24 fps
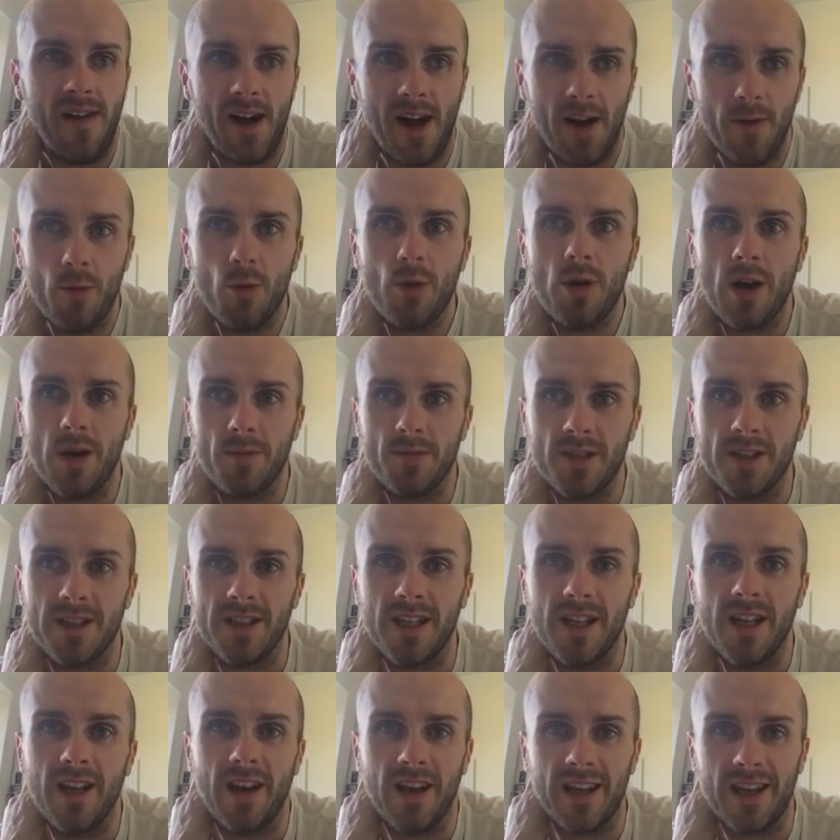I woke up
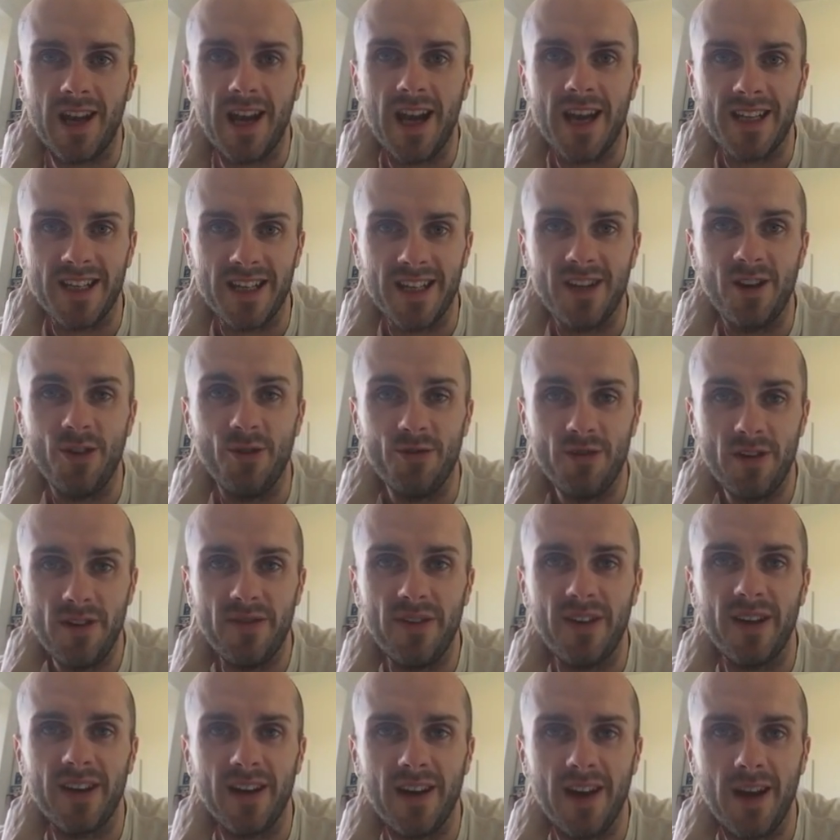today like I had a
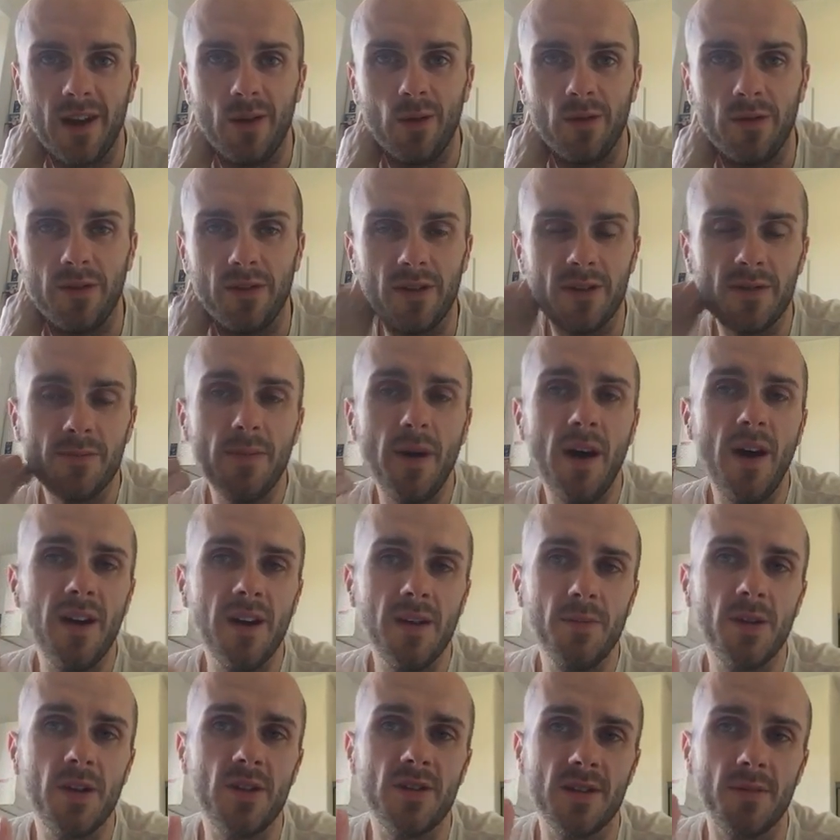horrific hangover,
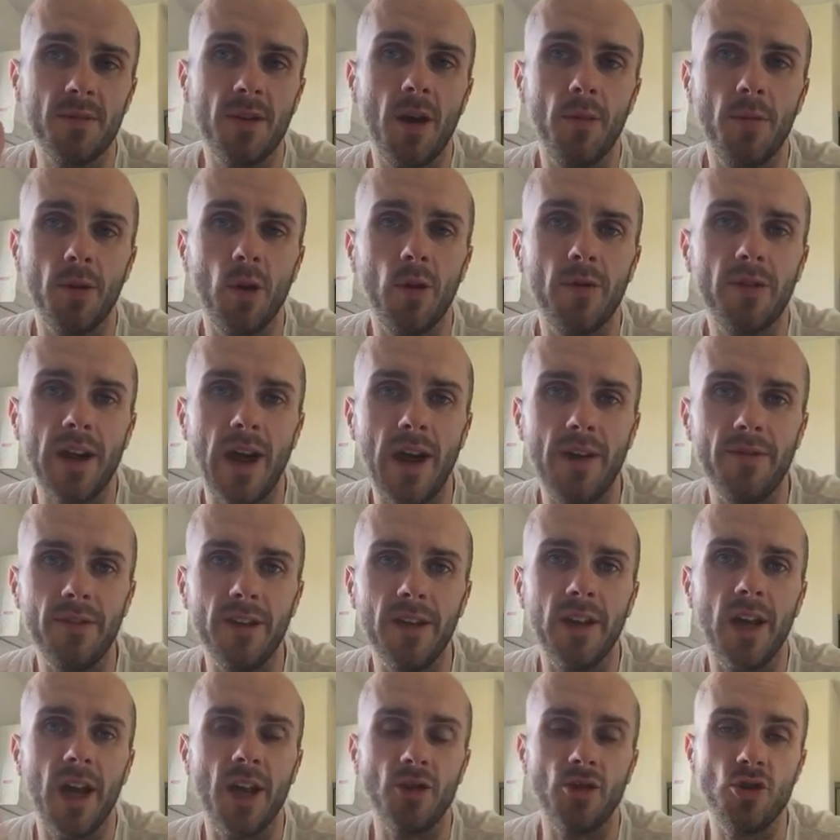partly because I'm coming off
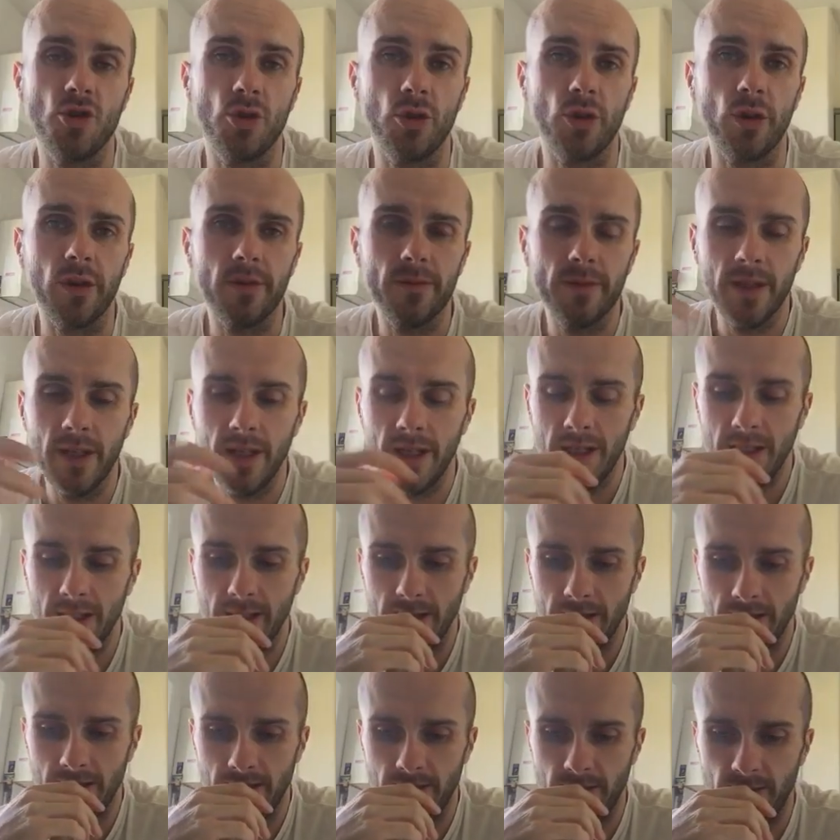caffeine and sugar.
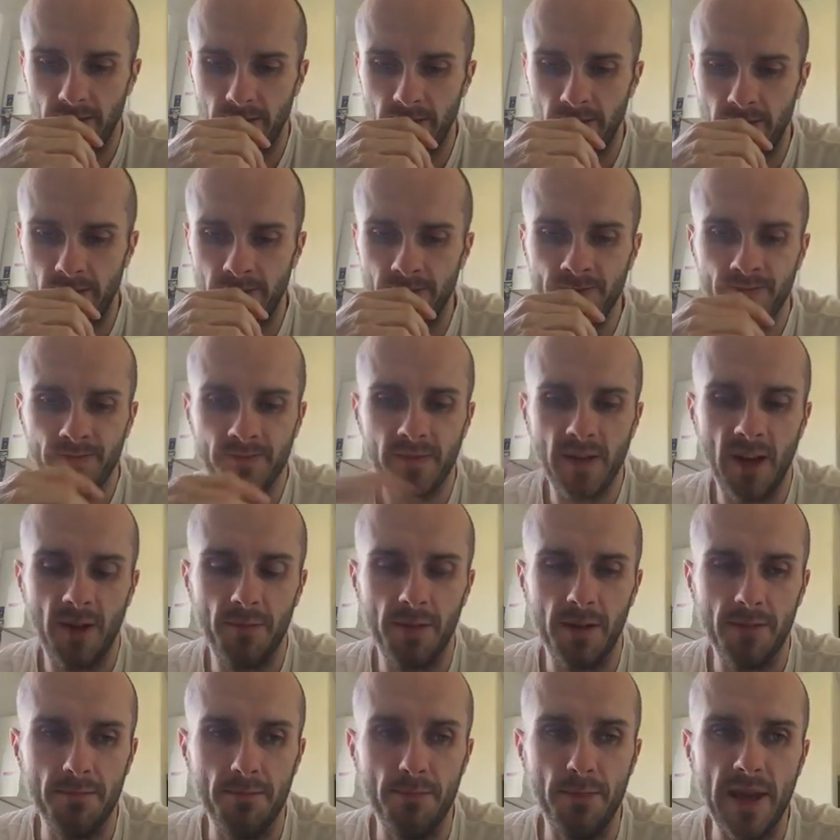I've
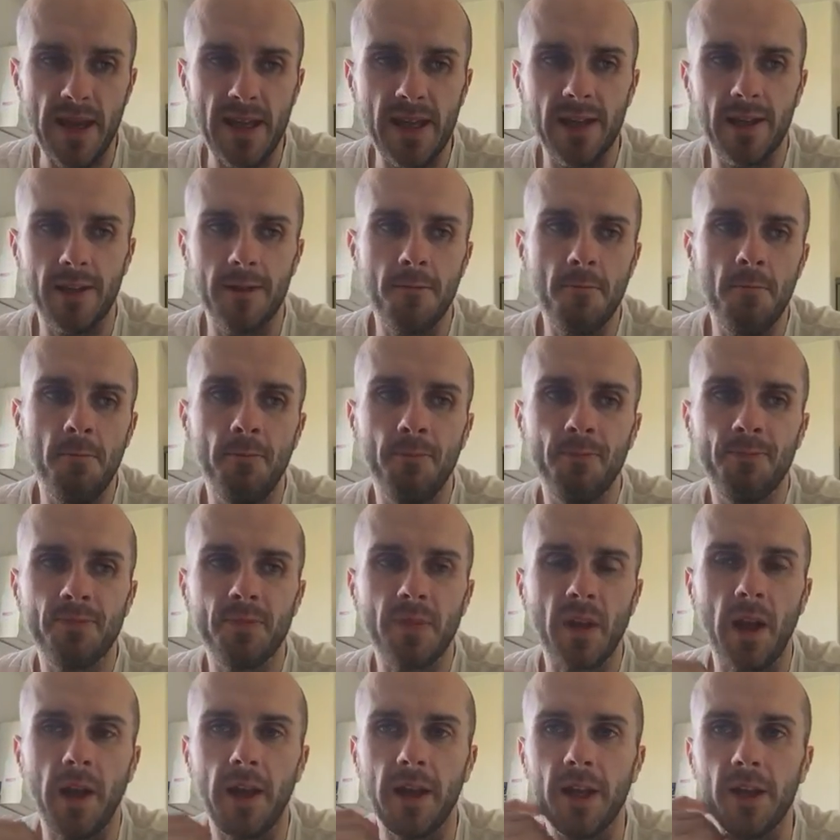been baking,
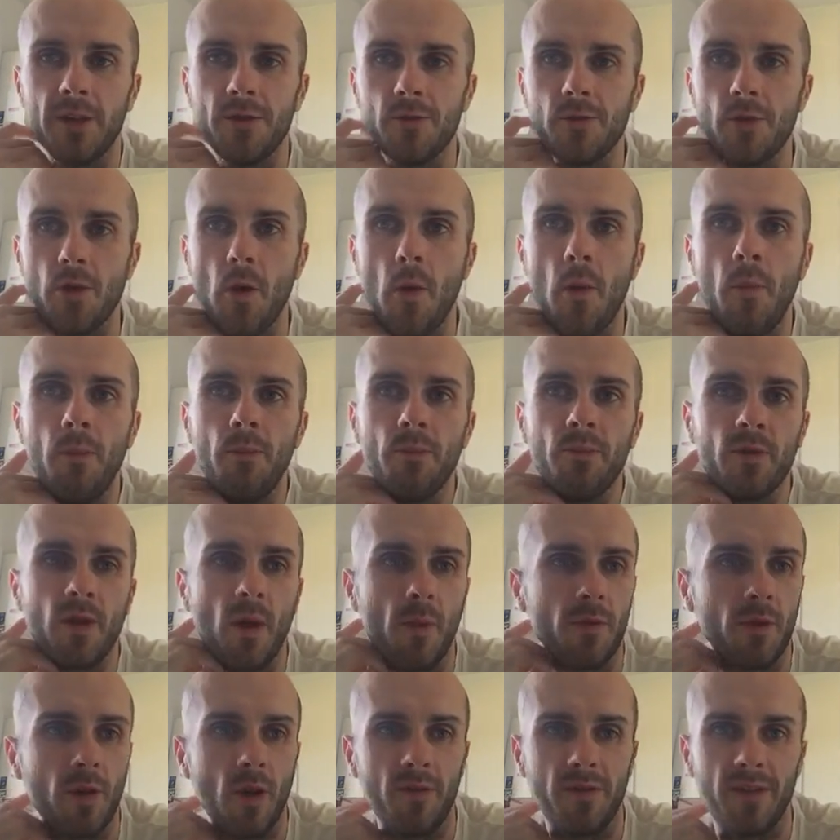like, I don't know,
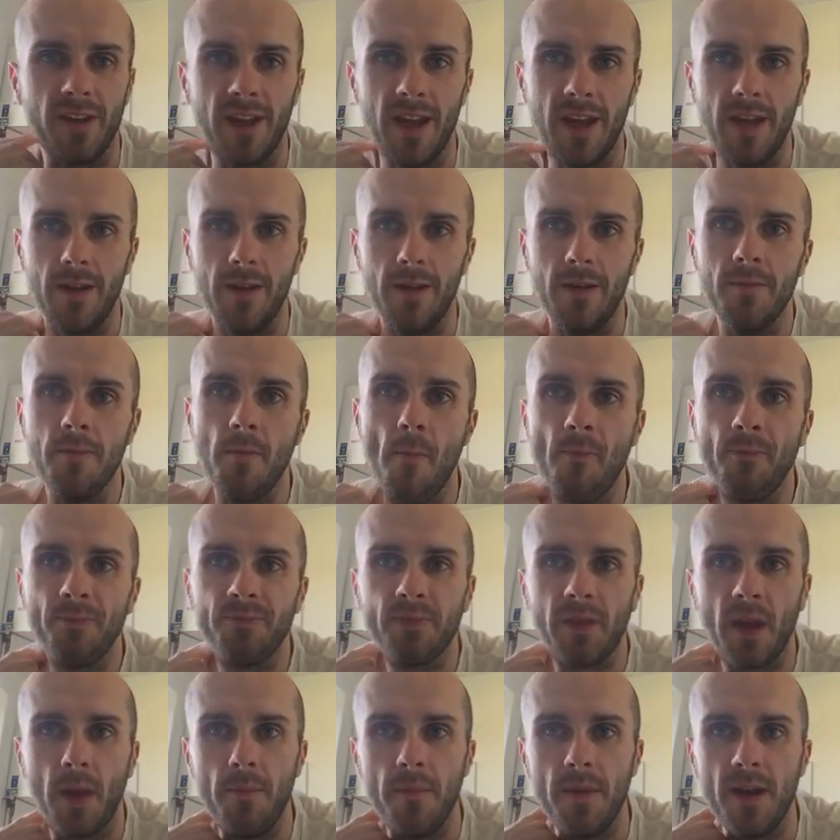some sort of gay
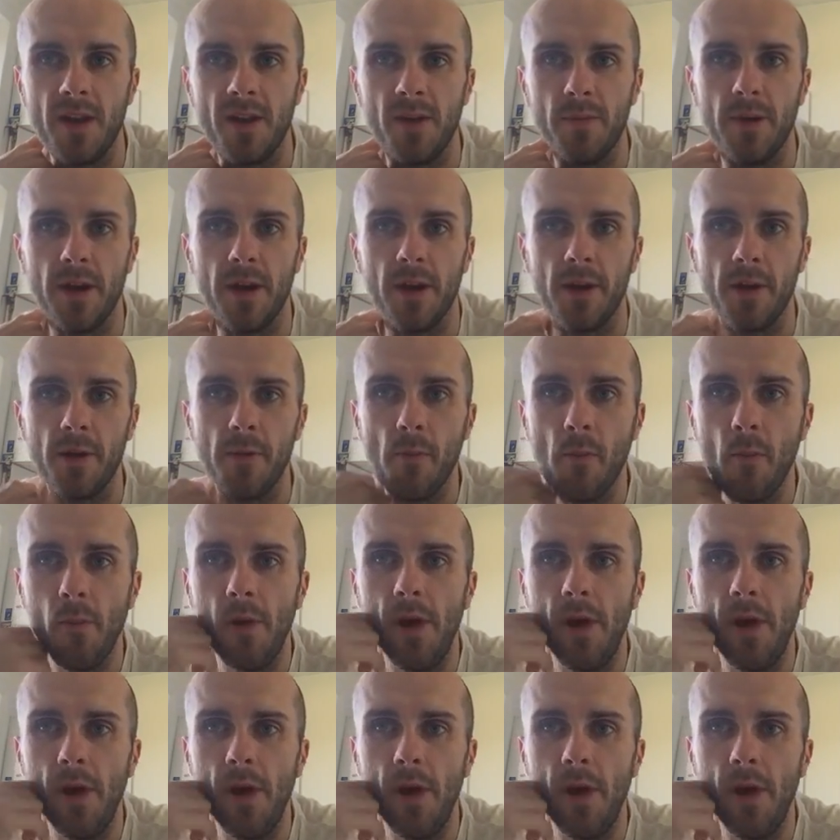Mary Berry,